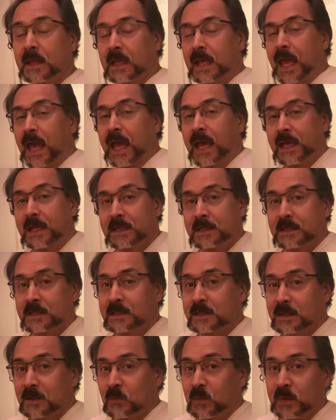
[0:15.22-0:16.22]
And
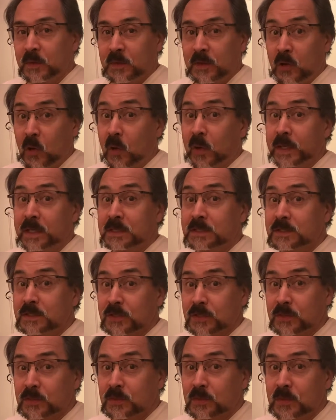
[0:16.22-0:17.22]
we're going
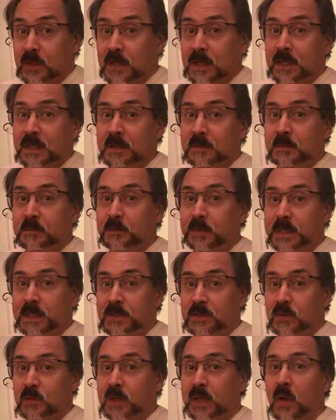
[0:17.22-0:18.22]
to be
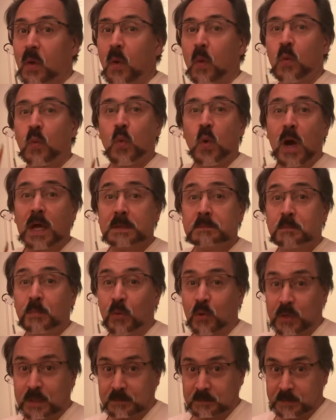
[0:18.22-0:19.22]
doing 1
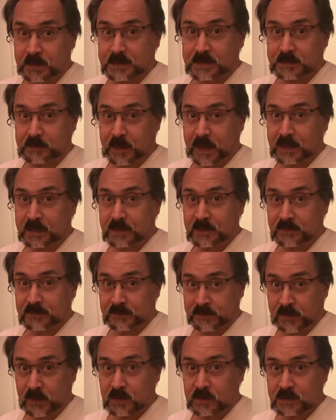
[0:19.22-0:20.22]
point perspective
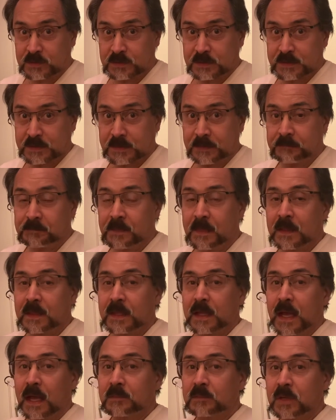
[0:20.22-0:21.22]
first.
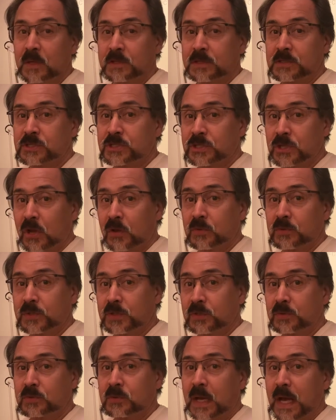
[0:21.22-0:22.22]
I'm going to show
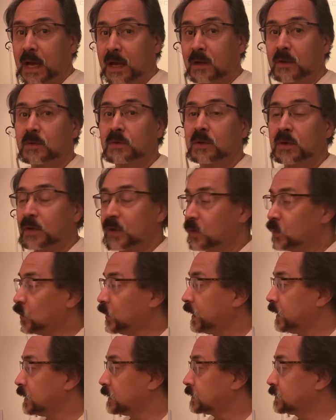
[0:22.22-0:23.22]
you how
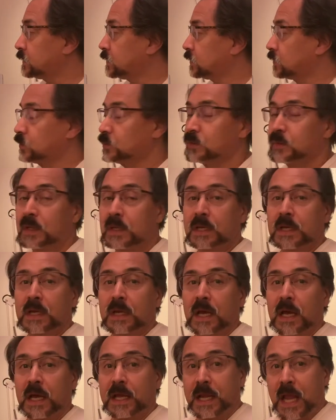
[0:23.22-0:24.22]
we can do
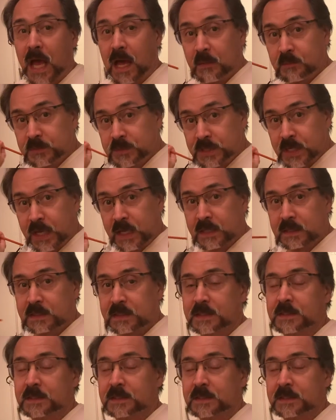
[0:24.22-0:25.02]
an object